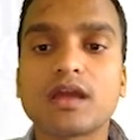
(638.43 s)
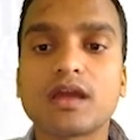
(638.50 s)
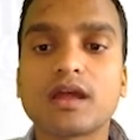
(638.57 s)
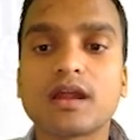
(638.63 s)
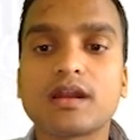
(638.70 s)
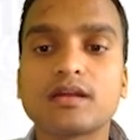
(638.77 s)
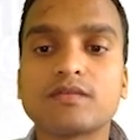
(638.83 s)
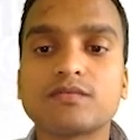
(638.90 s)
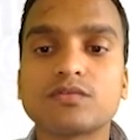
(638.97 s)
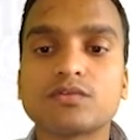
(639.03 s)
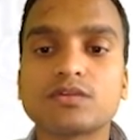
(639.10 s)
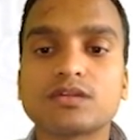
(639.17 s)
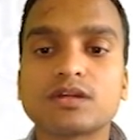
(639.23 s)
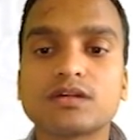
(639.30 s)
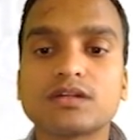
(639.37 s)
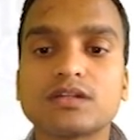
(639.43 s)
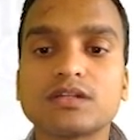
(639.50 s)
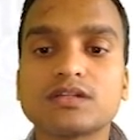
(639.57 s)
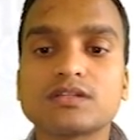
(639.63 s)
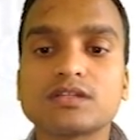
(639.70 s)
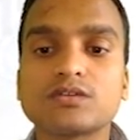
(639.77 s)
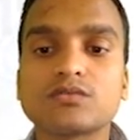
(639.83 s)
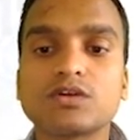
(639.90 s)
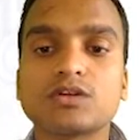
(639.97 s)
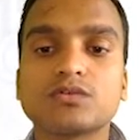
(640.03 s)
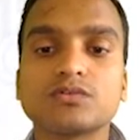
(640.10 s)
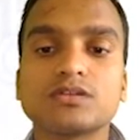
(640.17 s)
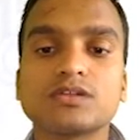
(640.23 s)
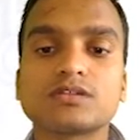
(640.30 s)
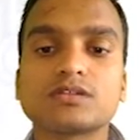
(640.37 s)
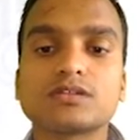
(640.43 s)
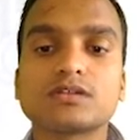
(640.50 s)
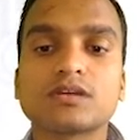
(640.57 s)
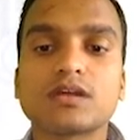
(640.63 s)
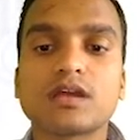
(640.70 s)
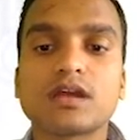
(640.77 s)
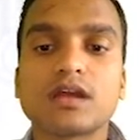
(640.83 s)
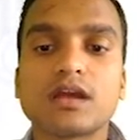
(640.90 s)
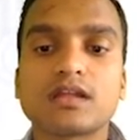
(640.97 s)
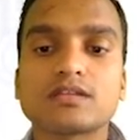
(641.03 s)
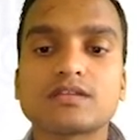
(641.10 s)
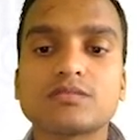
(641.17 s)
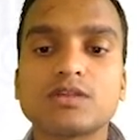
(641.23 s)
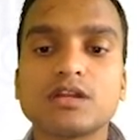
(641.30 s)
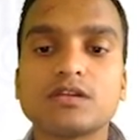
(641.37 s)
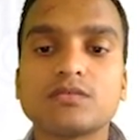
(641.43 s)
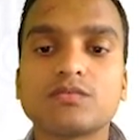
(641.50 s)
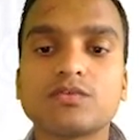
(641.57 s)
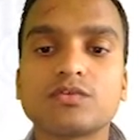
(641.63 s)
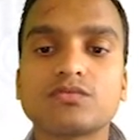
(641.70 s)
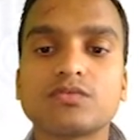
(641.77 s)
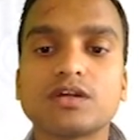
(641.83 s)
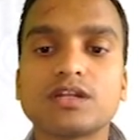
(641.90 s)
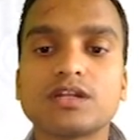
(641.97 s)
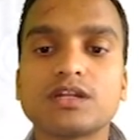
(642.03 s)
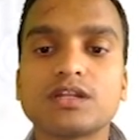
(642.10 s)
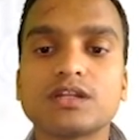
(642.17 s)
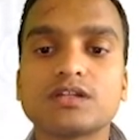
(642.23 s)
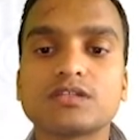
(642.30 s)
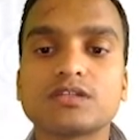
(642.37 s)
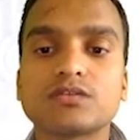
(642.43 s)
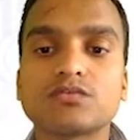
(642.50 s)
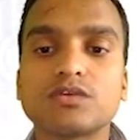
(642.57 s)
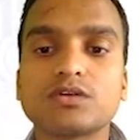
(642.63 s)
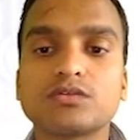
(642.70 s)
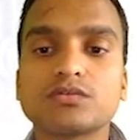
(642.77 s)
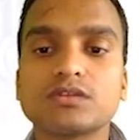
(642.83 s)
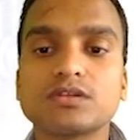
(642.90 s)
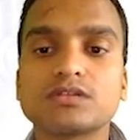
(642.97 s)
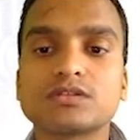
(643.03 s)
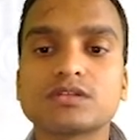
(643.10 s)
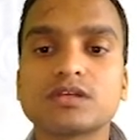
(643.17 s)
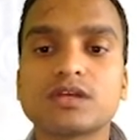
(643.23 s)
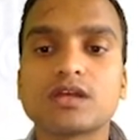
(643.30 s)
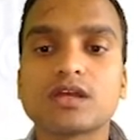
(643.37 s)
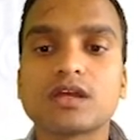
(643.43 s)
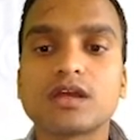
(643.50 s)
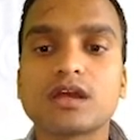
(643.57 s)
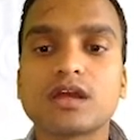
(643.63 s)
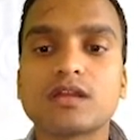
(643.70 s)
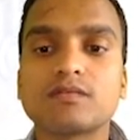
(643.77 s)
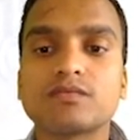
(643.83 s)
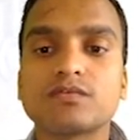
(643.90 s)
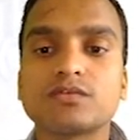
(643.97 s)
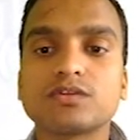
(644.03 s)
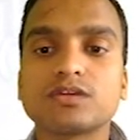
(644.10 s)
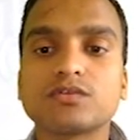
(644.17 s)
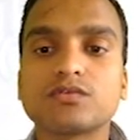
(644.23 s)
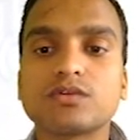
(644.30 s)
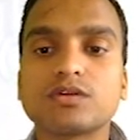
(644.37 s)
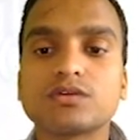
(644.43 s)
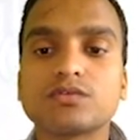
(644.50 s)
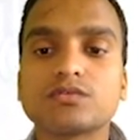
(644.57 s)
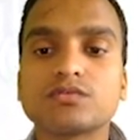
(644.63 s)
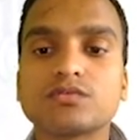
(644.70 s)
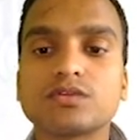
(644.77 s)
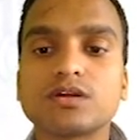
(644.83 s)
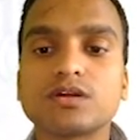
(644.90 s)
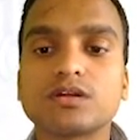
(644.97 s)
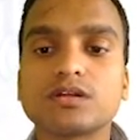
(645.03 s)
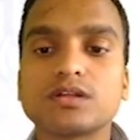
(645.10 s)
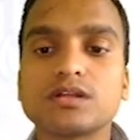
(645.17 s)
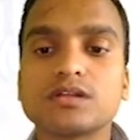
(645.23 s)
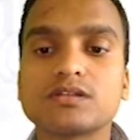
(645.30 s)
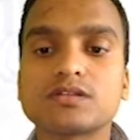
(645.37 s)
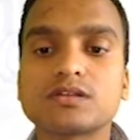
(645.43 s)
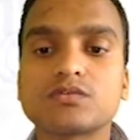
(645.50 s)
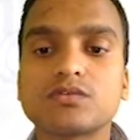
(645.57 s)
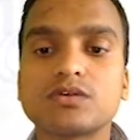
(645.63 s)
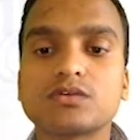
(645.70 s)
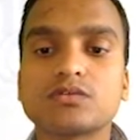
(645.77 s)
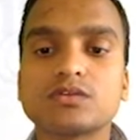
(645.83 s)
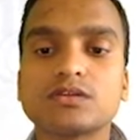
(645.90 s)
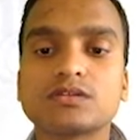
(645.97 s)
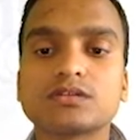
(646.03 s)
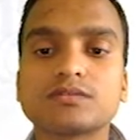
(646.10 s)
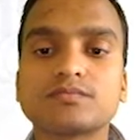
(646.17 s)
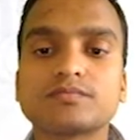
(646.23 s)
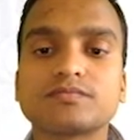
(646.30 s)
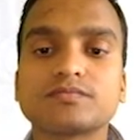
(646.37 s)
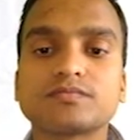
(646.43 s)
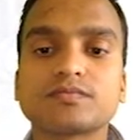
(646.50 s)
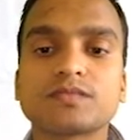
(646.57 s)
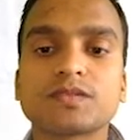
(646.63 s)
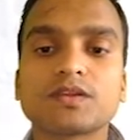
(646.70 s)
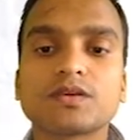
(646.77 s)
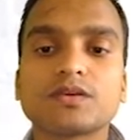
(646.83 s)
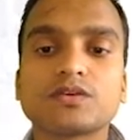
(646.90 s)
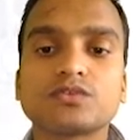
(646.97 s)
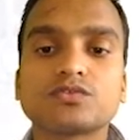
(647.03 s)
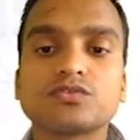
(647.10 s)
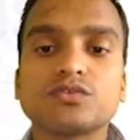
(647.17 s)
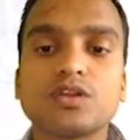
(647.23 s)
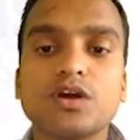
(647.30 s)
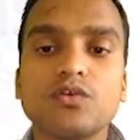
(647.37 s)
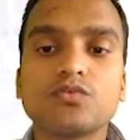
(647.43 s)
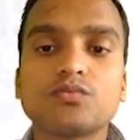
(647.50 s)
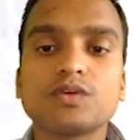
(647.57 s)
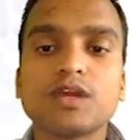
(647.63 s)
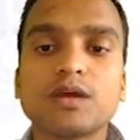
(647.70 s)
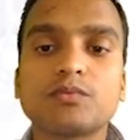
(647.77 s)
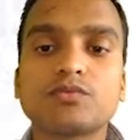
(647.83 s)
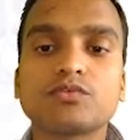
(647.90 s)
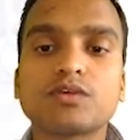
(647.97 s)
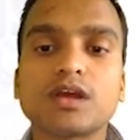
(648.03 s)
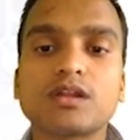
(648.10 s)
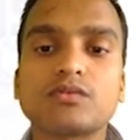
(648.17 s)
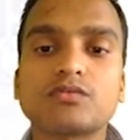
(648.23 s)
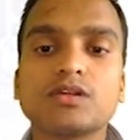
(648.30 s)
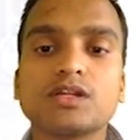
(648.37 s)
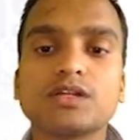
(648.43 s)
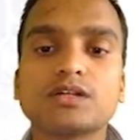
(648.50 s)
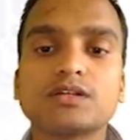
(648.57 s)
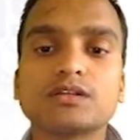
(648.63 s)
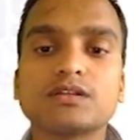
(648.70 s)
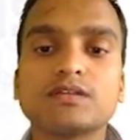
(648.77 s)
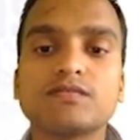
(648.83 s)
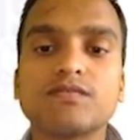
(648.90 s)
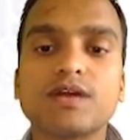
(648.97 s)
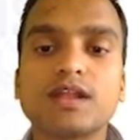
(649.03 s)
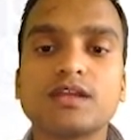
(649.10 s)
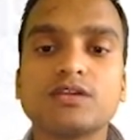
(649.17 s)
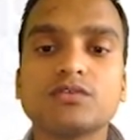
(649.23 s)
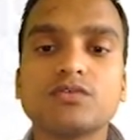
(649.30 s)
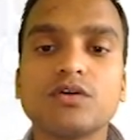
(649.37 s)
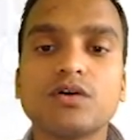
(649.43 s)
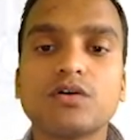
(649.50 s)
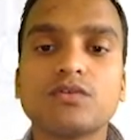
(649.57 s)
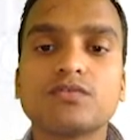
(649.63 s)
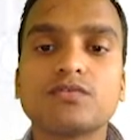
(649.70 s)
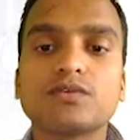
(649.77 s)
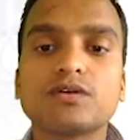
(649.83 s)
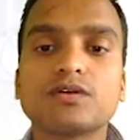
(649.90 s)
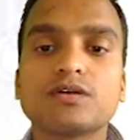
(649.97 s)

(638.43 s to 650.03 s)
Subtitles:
and for 30 it's equal to this, and similarly for 180 it's equal to this, and for equal to 30 it's equal to this. So now we have to calculate the value of